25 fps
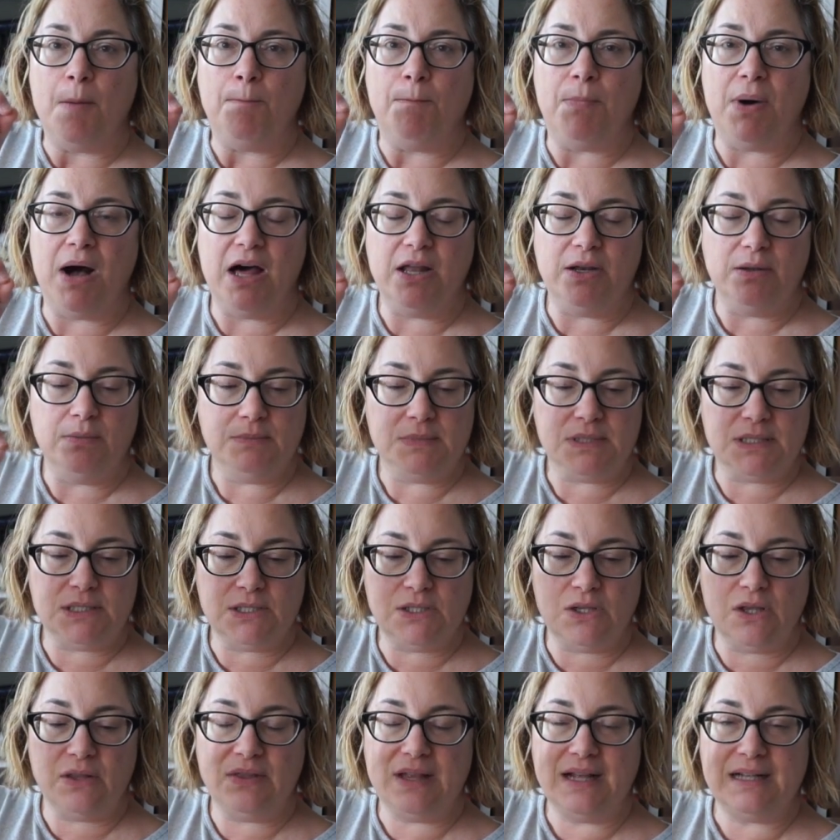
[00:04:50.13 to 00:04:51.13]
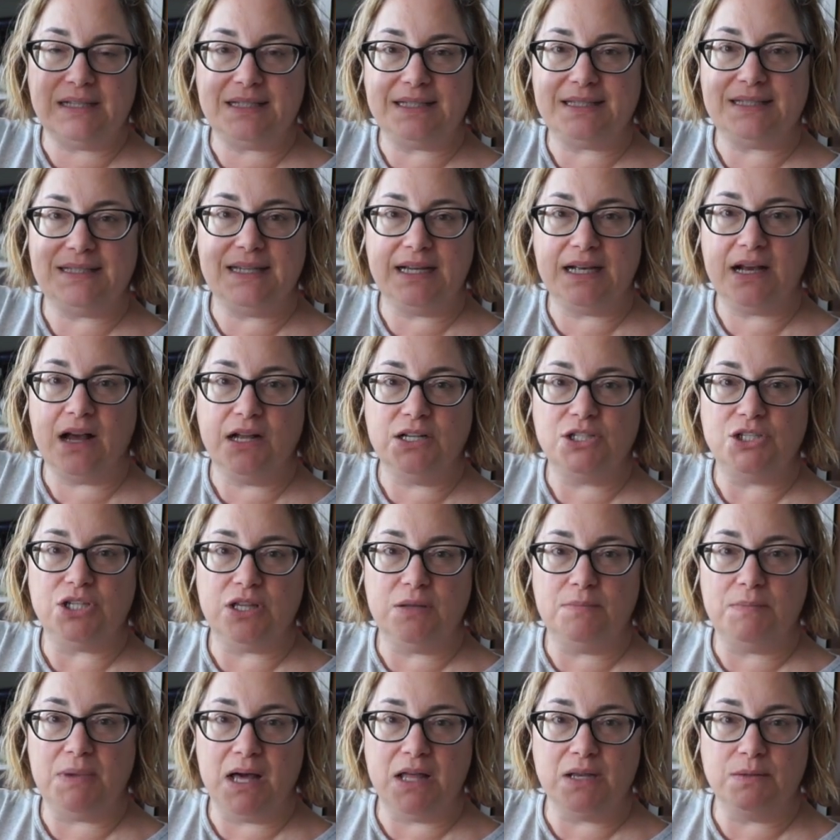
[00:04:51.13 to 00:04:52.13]
bottoms that stick onto
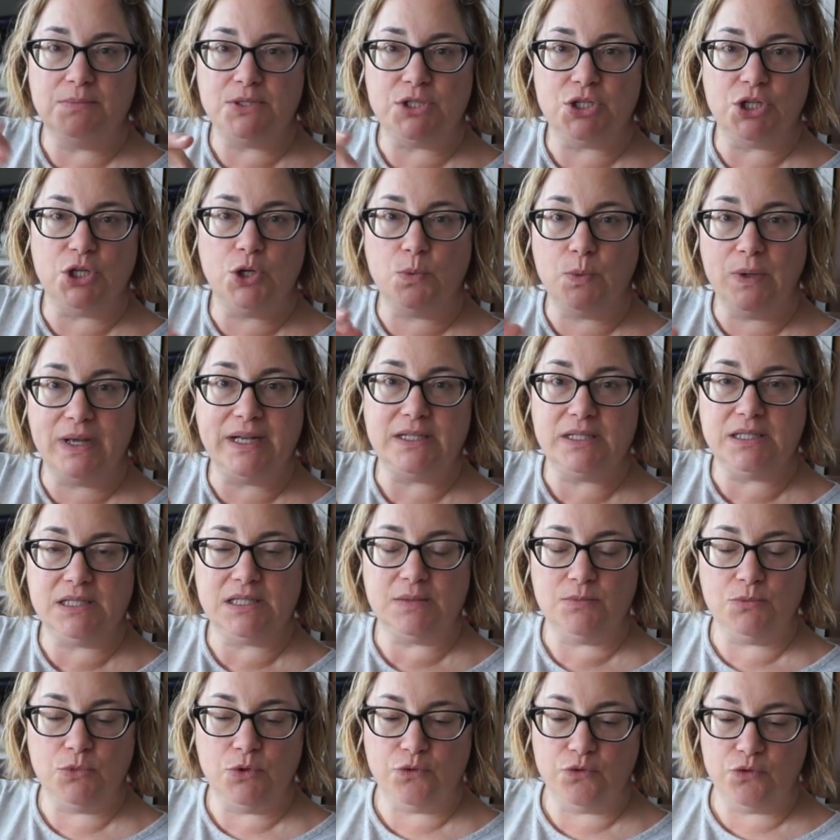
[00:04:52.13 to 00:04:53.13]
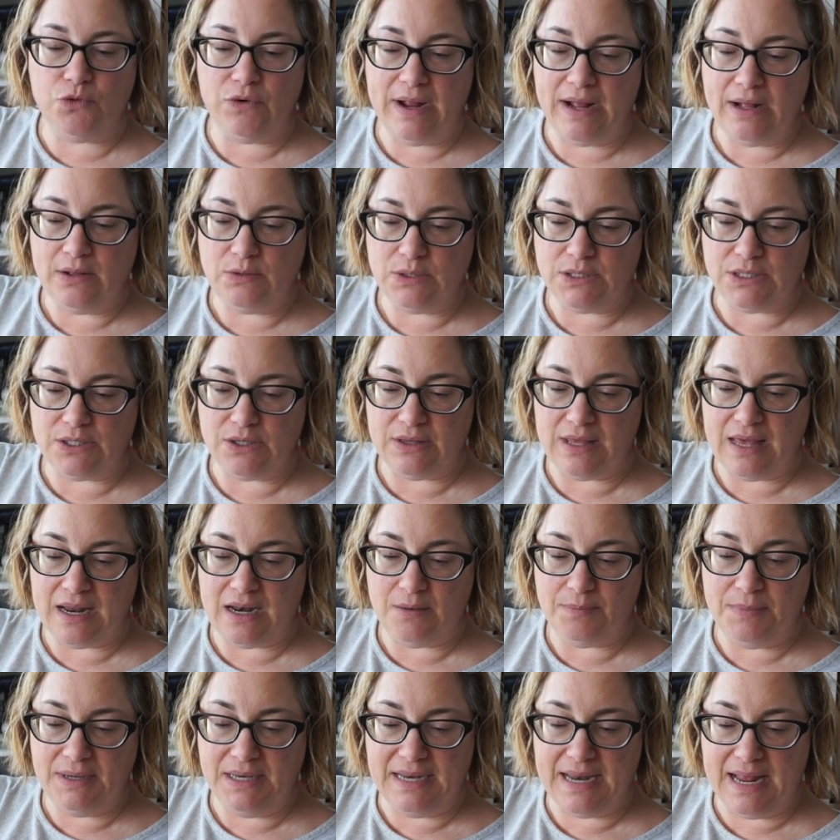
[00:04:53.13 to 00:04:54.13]
the bottom so your wick doesn't move around, so
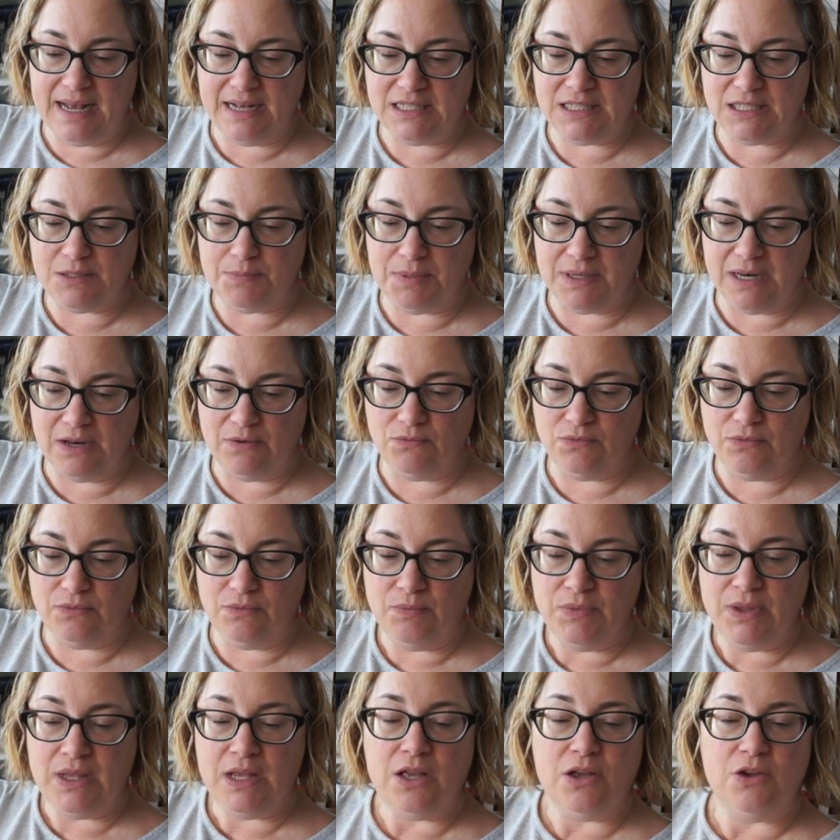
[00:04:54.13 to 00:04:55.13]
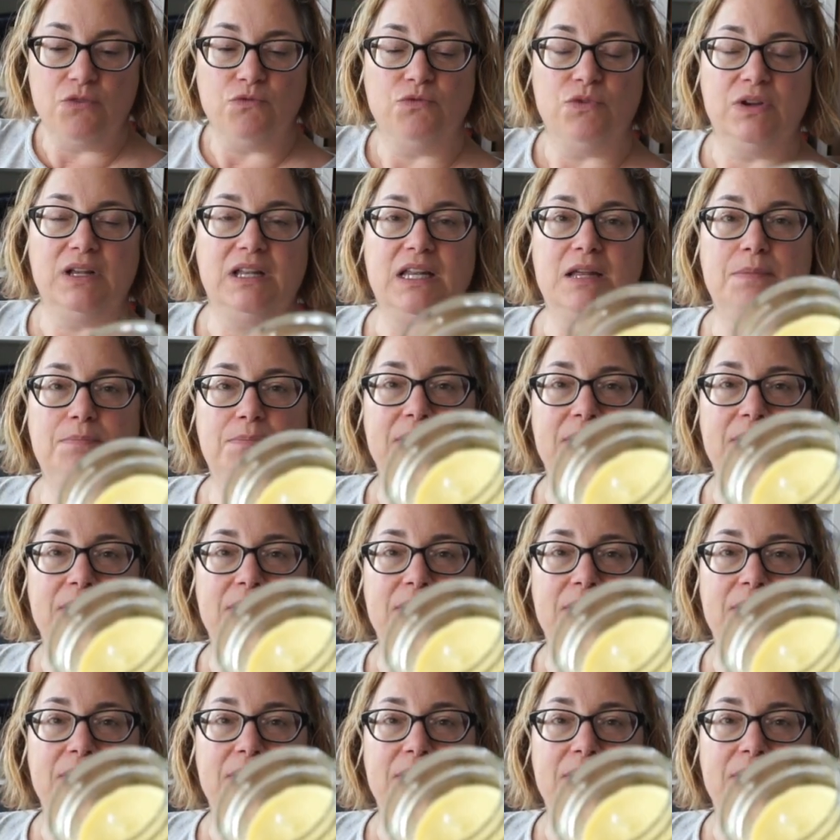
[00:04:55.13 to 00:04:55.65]
that'll be next, but I'm really